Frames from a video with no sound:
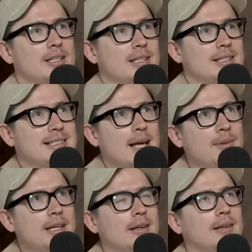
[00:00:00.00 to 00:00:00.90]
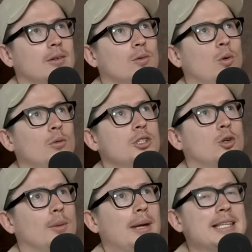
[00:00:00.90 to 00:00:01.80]
Something, what would you
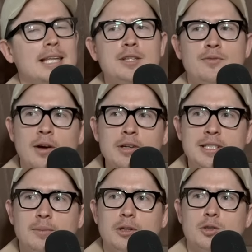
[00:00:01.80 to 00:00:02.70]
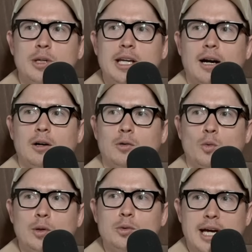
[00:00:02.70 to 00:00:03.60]
call him? He's, he's very similar to a young
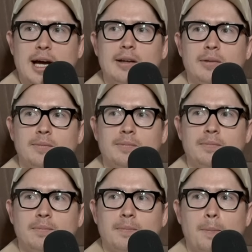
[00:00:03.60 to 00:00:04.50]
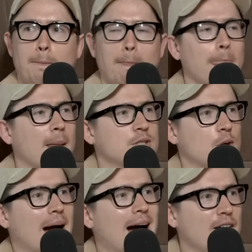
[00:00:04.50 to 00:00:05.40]
Will Day. Okay.
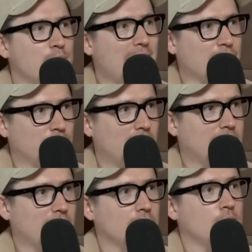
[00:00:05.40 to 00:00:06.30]
So halfback flanker,